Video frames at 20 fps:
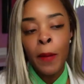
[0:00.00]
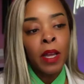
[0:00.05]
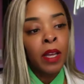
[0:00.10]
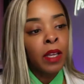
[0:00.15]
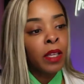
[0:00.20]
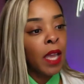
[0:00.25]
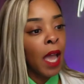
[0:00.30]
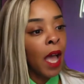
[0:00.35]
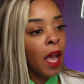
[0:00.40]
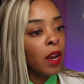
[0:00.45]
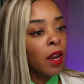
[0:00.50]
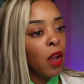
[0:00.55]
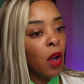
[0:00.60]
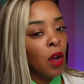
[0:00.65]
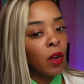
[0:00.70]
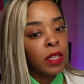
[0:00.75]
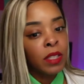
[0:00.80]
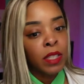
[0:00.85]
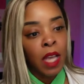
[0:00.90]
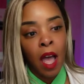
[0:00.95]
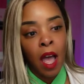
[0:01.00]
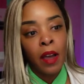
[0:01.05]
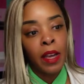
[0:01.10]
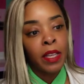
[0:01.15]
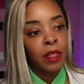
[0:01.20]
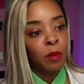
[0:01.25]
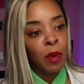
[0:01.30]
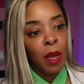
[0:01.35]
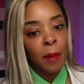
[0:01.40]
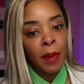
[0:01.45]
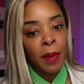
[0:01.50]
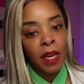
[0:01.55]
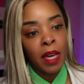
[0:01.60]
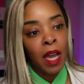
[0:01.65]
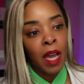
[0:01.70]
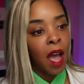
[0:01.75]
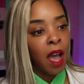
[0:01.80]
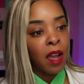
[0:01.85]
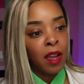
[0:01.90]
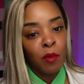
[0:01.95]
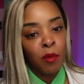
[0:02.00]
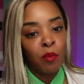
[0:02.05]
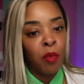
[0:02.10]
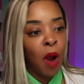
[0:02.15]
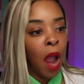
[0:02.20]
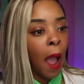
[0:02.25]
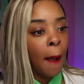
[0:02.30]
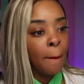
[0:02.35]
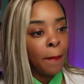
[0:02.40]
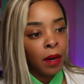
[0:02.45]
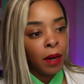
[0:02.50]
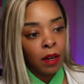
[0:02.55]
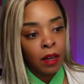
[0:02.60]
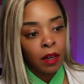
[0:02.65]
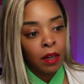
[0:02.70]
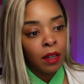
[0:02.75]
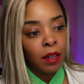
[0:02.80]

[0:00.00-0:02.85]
Y'all notice all his women call him Robert.